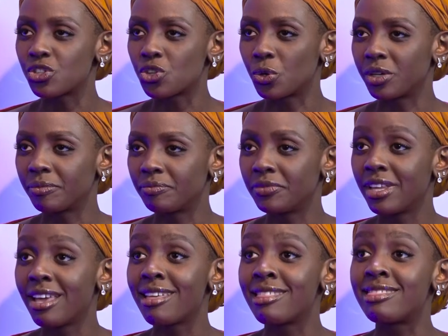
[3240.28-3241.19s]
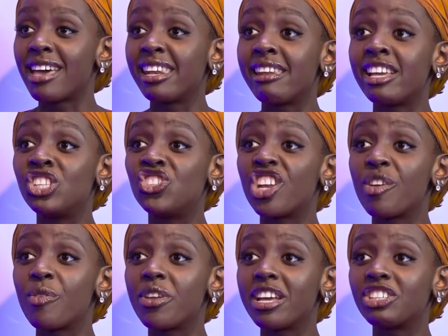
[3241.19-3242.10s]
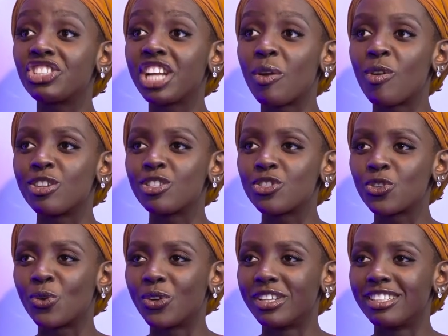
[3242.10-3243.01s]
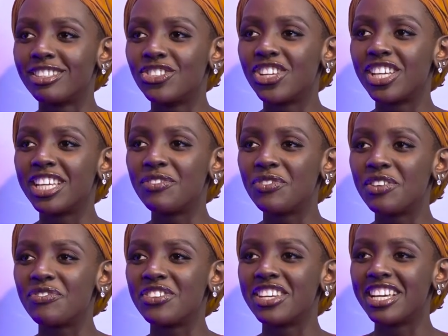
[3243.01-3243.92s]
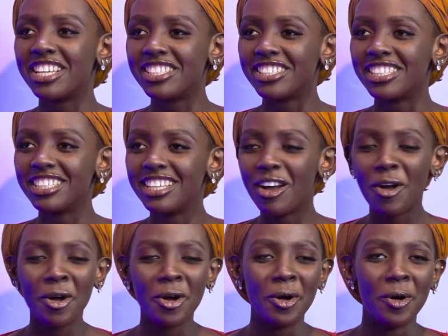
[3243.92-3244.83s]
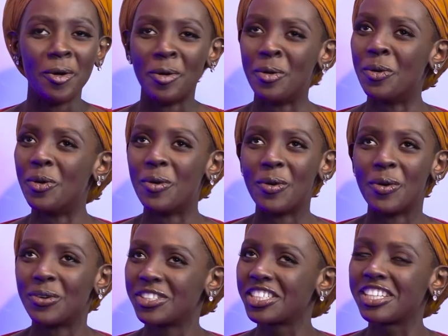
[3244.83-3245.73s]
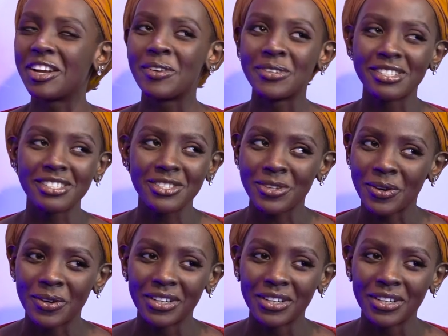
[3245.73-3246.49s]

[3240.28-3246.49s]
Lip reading: Stone. The Nigerian Sharon Stone. Genevieve Naji. Oh, Sharon Stone.